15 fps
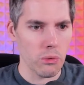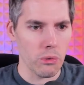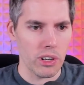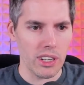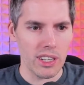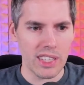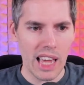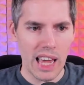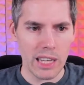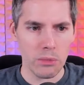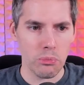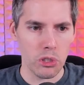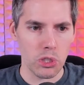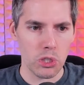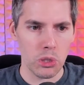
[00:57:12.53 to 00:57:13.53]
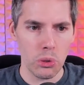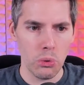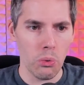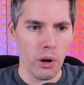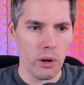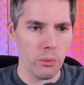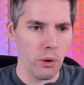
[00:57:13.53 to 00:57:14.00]
When it attacks, put two
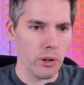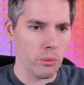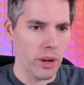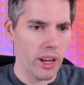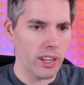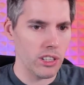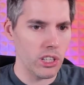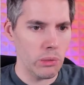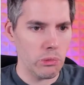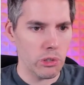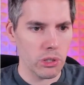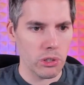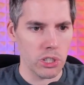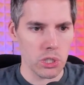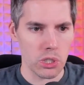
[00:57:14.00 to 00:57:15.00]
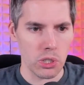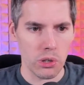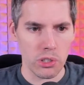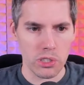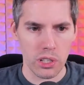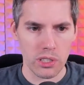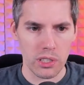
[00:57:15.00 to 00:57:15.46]
one one red human creature
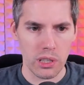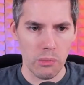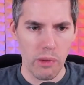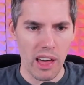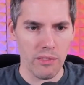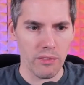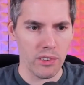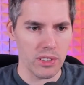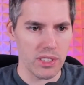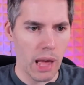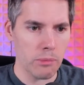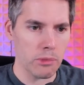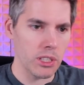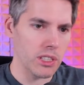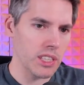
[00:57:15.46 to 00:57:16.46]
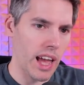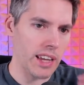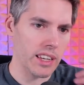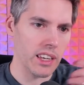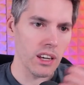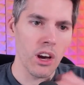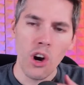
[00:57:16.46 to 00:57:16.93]
tokens onto the battlefield, tapped and
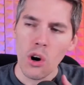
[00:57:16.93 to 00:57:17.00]
attacking.